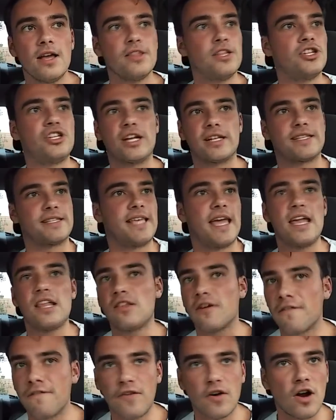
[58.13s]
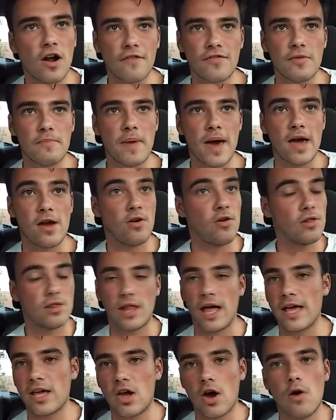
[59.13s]
The Jets take their foot off the pedal,
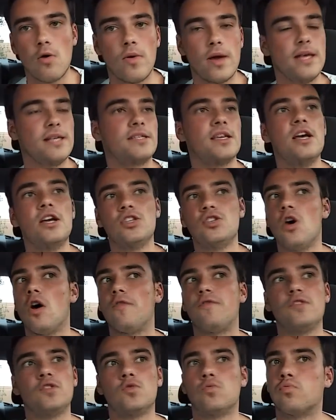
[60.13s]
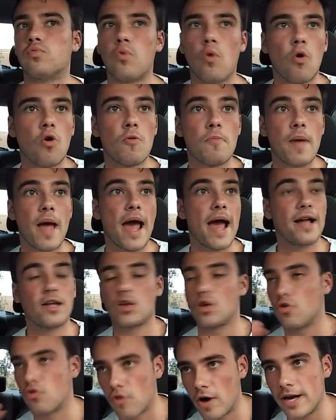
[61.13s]
like always. Dolphins roar back.
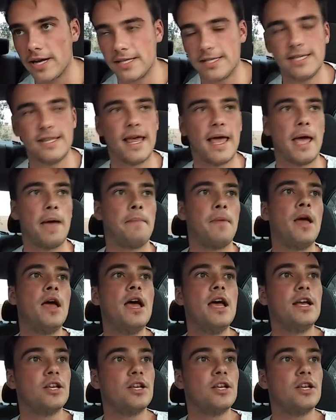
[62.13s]
Credit to them.